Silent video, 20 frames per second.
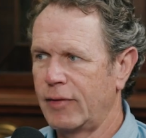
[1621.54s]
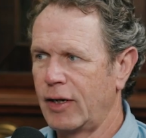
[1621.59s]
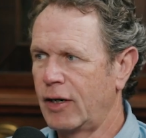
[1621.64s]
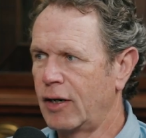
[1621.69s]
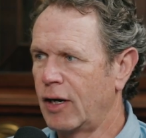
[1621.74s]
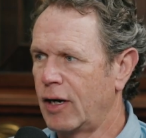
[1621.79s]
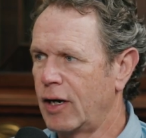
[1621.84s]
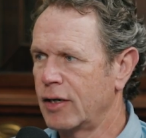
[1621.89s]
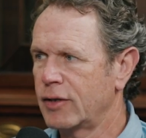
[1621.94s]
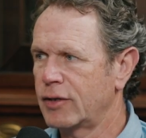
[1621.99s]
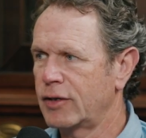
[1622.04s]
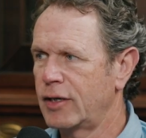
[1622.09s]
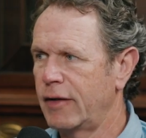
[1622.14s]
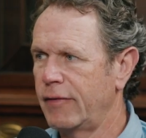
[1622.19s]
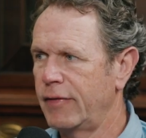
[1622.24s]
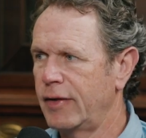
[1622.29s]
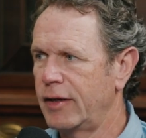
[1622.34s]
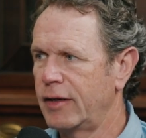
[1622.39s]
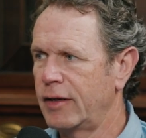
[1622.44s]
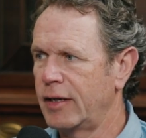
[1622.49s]
The cost
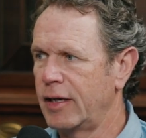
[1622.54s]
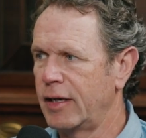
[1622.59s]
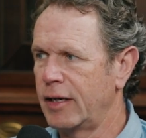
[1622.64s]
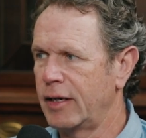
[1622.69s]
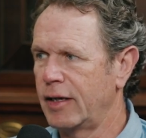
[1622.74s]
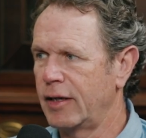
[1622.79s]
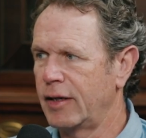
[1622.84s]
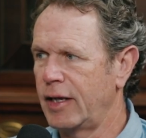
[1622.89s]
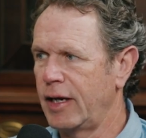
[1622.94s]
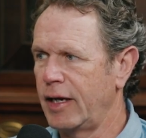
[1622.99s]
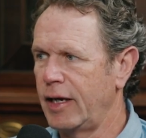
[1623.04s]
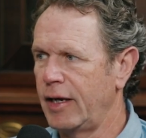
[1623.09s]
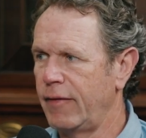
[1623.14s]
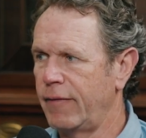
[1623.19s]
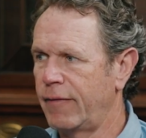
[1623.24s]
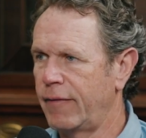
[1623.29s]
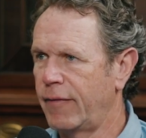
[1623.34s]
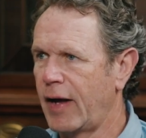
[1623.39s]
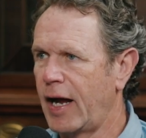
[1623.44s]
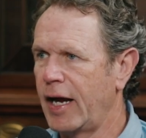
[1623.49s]
of it, the
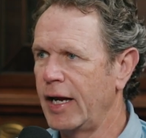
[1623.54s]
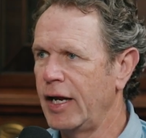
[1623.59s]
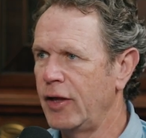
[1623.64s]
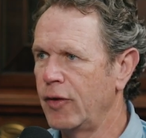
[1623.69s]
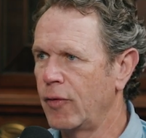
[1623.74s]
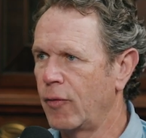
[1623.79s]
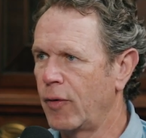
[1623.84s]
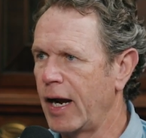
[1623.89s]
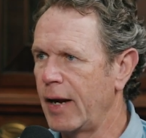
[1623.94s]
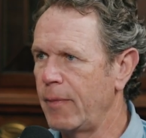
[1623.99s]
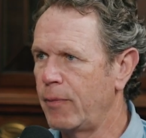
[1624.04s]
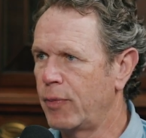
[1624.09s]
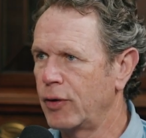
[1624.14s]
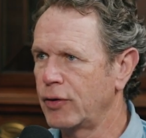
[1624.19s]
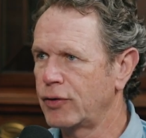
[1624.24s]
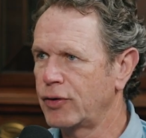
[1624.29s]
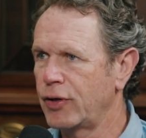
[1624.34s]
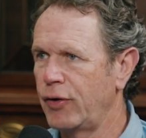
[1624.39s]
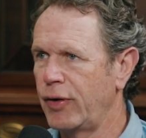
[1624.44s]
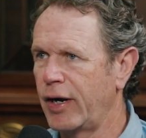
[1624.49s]
finding the right
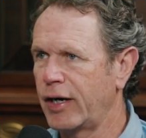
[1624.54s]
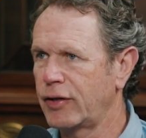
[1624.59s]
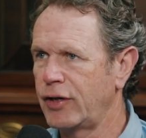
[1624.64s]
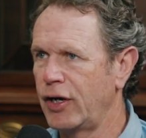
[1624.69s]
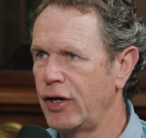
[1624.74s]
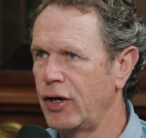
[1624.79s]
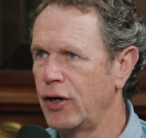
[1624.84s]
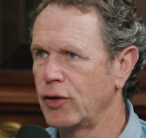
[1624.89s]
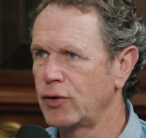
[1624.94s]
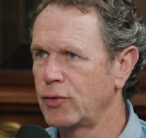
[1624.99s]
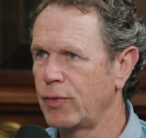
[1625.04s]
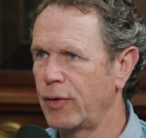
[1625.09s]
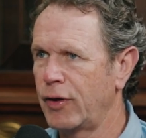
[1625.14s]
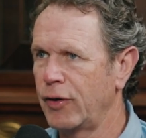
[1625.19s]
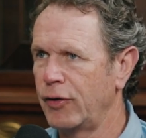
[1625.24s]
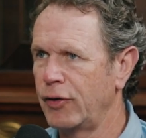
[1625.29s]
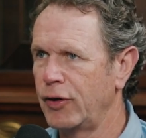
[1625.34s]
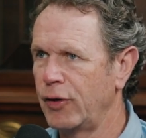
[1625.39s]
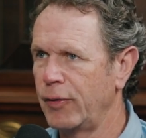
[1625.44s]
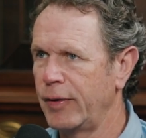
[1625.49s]
person who actually knows what
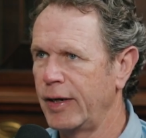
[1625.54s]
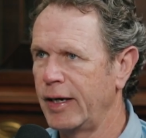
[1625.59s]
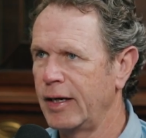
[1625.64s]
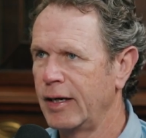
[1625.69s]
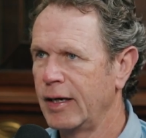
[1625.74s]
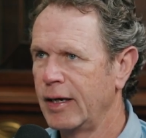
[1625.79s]
they're doing.